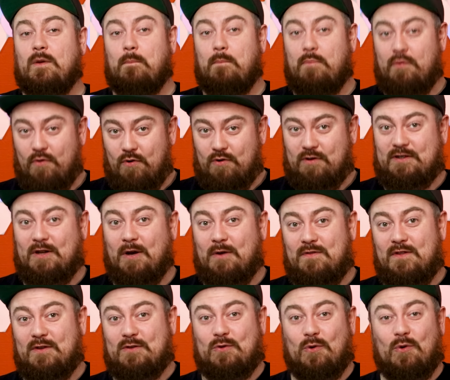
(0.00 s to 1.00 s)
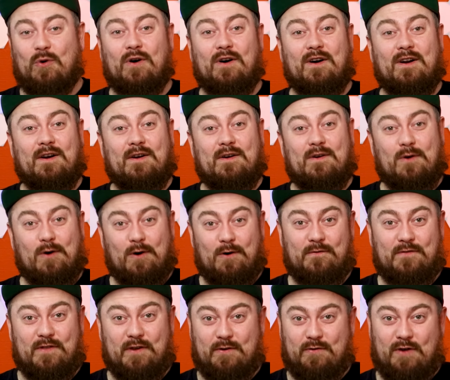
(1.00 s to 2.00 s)
broke down the door
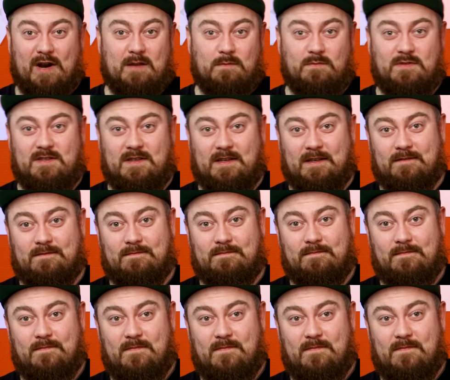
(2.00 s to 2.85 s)
of the crime scene.